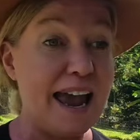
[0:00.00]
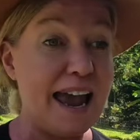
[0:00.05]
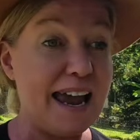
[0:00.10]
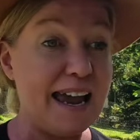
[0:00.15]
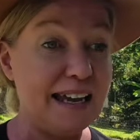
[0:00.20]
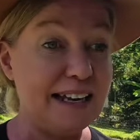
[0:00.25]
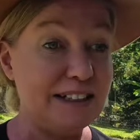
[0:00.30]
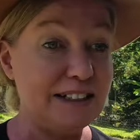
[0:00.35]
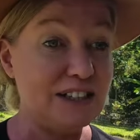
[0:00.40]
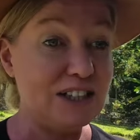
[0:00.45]

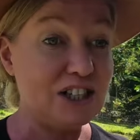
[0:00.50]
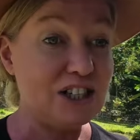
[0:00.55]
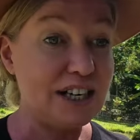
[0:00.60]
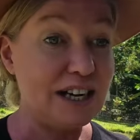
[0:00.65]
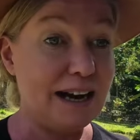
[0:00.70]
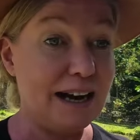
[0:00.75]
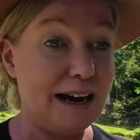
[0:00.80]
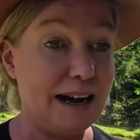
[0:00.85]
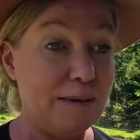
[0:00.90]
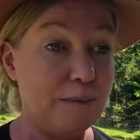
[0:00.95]
and
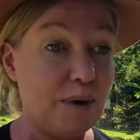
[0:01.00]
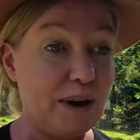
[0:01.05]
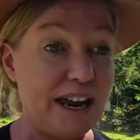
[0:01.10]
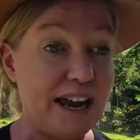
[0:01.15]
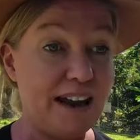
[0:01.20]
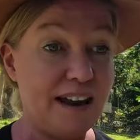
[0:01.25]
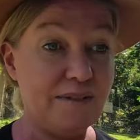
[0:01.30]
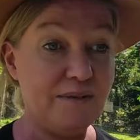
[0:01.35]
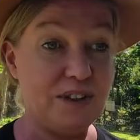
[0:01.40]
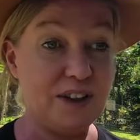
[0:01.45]
um, we
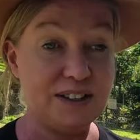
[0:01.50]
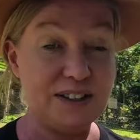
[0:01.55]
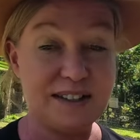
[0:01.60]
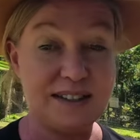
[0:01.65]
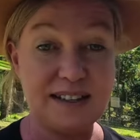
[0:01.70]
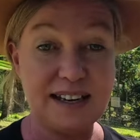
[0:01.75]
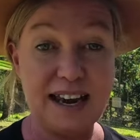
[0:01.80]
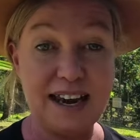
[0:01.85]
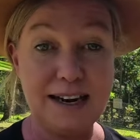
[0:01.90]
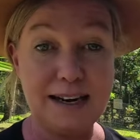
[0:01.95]
have the
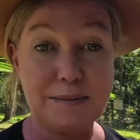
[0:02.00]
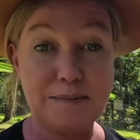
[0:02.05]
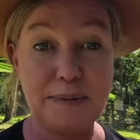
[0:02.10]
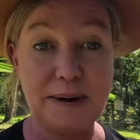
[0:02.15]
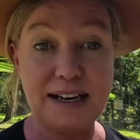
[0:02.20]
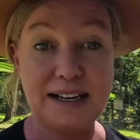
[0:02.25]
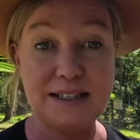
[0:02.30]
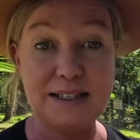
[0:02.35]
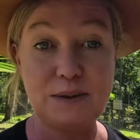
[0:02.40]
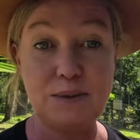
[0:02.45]
sand
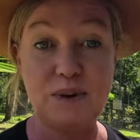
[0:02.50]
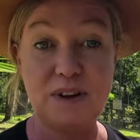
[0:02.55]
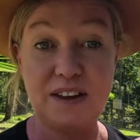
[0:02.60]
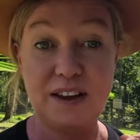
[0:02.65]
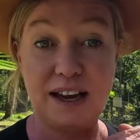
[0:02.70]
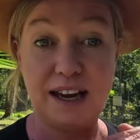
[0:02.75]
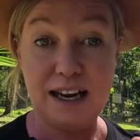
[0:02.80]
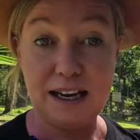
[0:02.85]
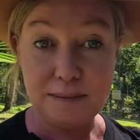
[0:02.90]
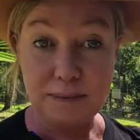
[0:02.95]
base with a
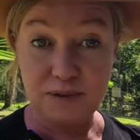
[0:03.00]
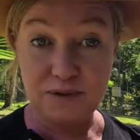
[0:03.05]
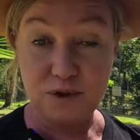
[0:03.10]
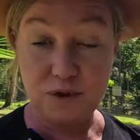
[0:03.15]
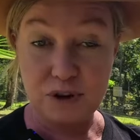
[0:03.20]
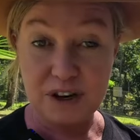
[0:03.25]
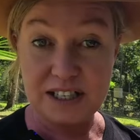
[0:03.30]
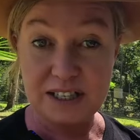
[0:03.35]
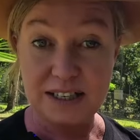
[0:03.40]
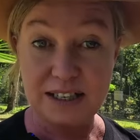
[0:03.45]
heap of
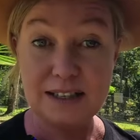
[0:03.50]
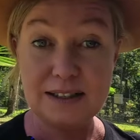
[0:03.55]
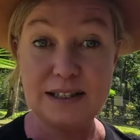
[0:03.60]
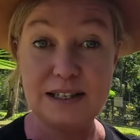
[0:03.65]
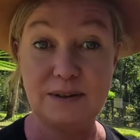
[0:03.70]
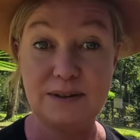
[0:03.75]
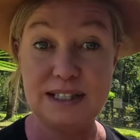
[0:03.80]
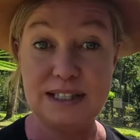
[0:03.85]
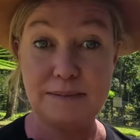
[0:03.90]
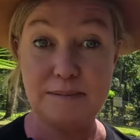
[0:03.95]
grit in it
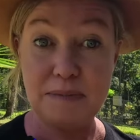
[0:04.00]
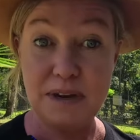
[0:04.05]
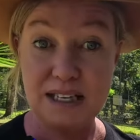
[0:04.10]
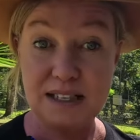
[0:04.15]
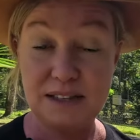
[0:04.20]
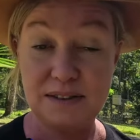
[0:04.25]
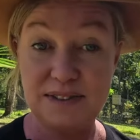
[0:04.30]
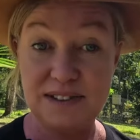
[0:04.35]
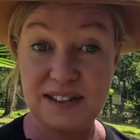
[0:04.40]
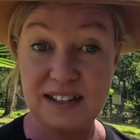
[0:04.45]
so it's a
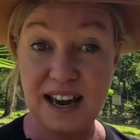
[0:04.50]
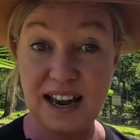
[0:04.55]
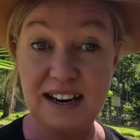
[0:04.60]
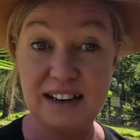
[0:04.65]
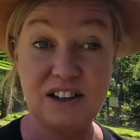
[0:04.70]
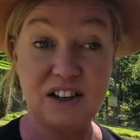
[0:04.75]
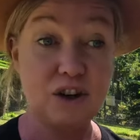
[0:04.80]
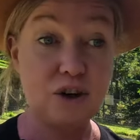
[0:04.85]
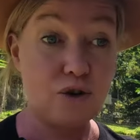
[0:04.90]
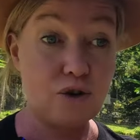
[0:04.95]
mix of
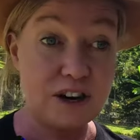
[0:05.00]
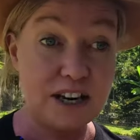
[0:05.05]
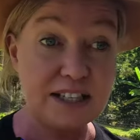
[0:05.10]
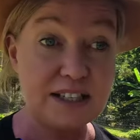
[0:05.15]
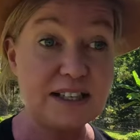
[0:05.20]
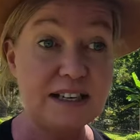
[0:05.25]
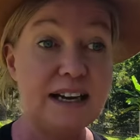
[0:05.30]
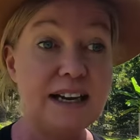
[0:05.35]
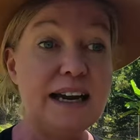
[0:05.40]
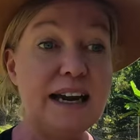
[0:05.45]
sand and
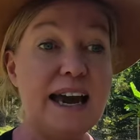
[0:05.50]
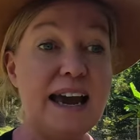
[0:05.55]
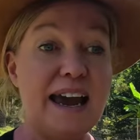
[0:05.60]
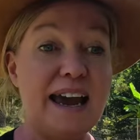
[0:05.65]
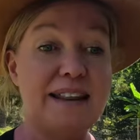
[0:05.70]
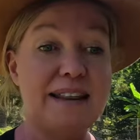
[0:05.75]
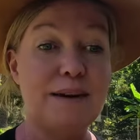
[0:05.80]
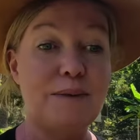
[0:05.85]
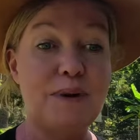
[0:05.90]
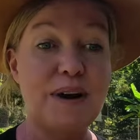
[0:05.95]
grit
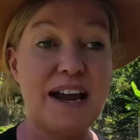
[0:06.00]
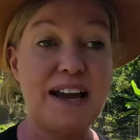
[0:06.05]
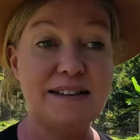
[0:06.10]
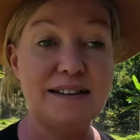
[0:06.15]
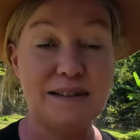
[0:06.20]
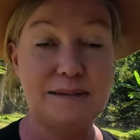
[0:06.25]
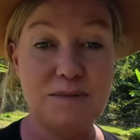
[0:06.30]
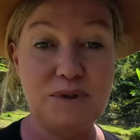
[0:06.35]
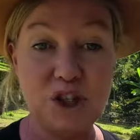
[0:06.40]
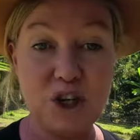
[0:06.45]
and then we
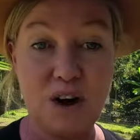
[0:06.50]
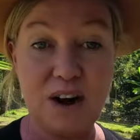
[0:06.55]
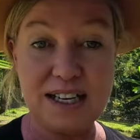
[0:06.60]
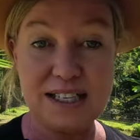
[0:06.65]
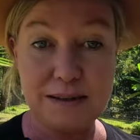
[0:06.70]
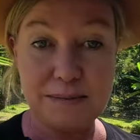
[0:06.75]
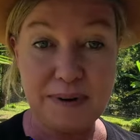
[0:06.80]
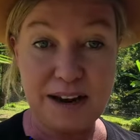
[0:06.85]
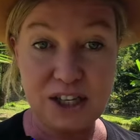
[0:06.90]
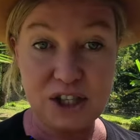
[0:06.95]
add some
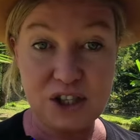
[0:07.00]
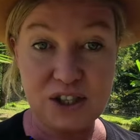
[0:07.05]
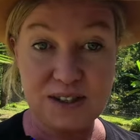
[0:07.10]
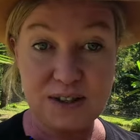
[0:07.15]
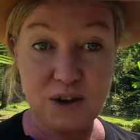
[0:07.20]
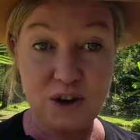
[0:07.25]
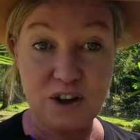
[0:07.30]
diatomaceous